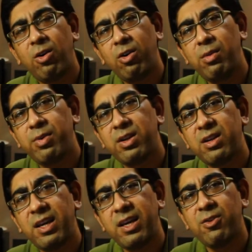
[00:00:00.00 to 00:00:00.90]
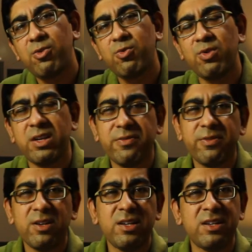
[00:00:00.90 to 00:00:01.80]
all pertain to
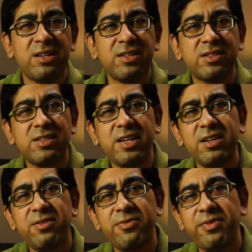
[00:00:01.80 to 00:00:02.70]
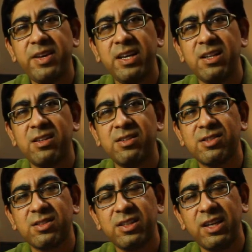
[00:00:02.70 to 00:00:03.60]
different distinct
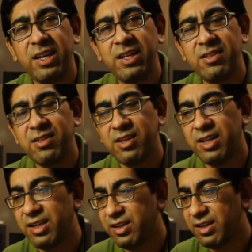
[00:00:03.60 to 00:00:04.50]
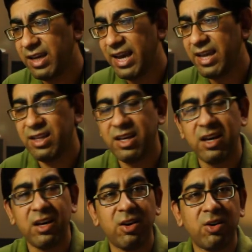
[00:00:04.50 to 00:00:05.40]
fields in the
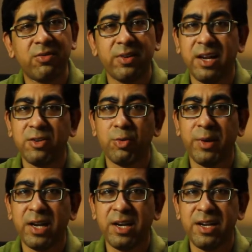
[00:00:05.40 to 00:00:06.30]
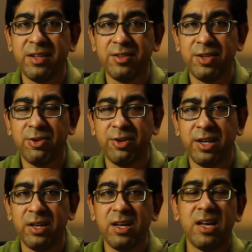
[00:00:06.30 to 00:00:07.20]
area of electromagnetic
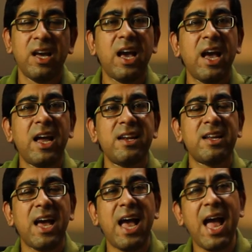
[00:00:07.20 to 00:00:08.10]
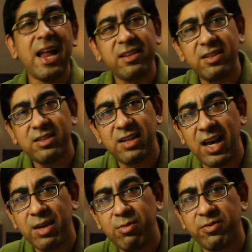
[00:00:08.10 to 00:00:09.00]
theory, and at the
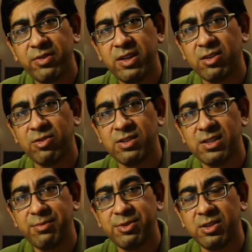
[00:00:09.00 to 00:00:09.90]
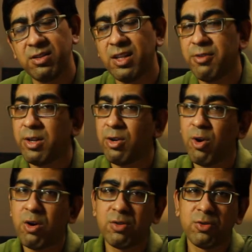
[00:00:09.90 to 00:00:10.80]
time of their conception they were
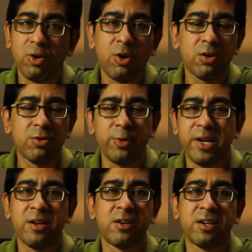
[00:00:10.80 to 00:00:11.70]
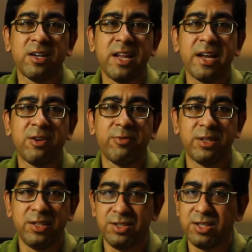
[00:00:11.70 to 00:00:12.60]
not thought to
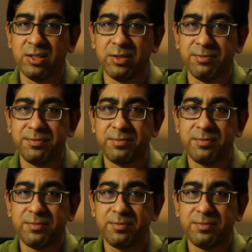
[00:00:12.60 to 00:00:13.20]
interconnect with each other.